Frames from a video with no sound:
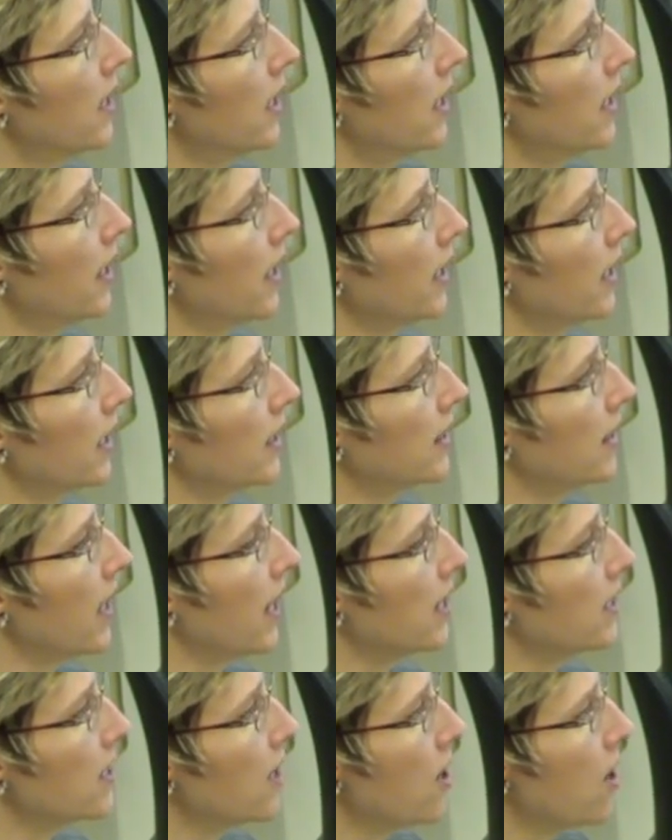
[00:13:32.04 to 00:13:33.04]
and I get
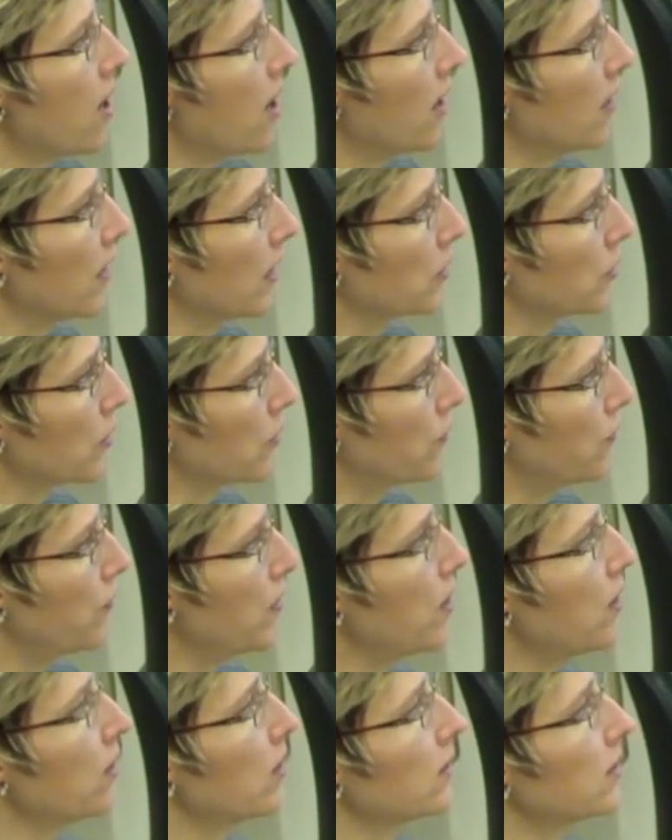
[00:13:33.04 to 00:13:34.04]
that electric
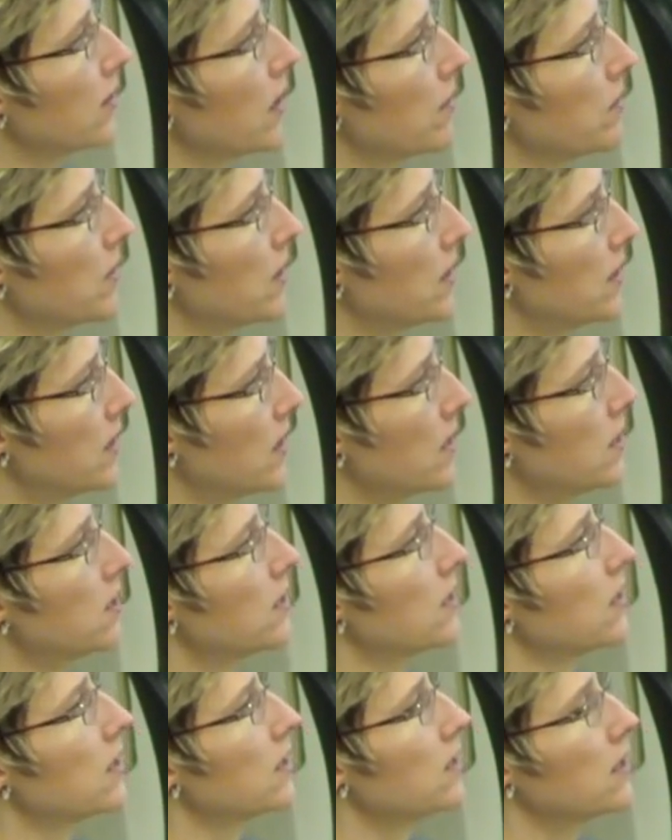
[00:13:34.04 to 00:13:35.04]
field times a
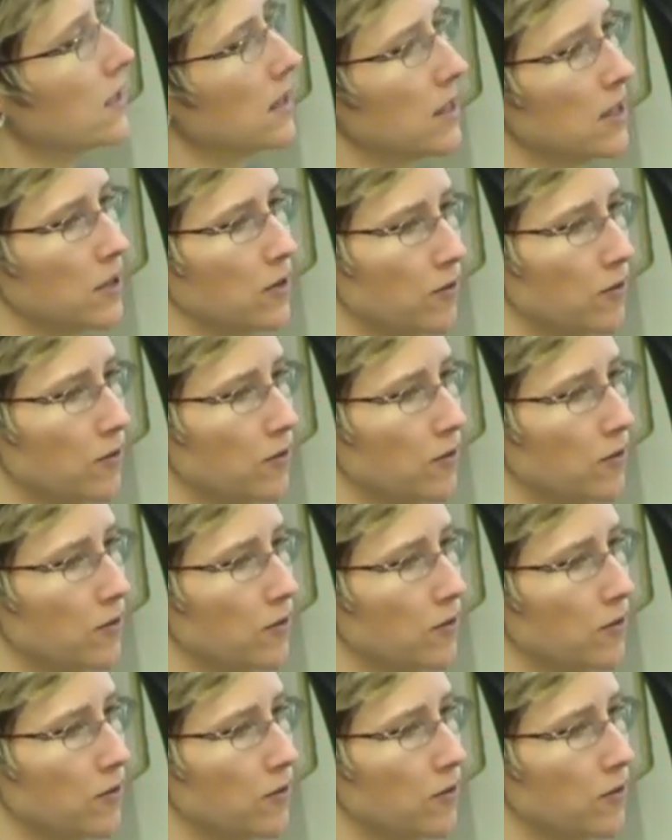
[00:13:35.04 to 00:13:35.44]
distance is